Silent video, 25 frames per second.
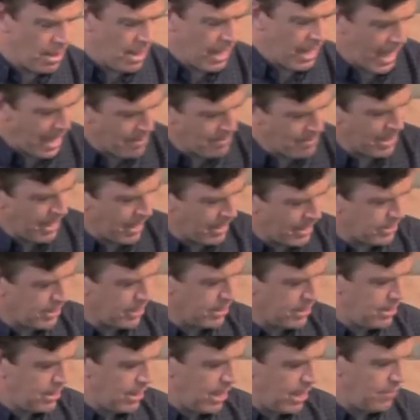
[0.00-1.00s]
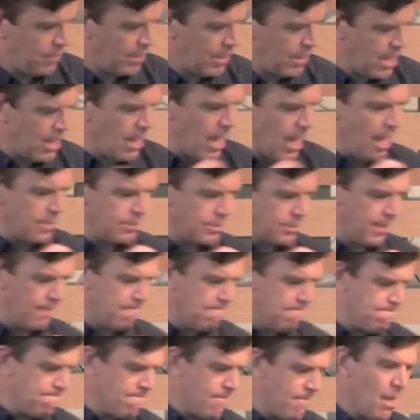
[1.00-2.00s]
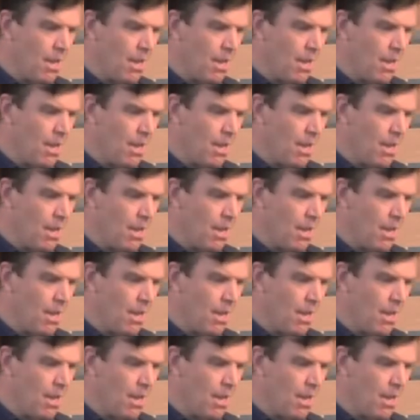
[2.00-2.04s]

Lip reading: Haman entered, and the king asked him,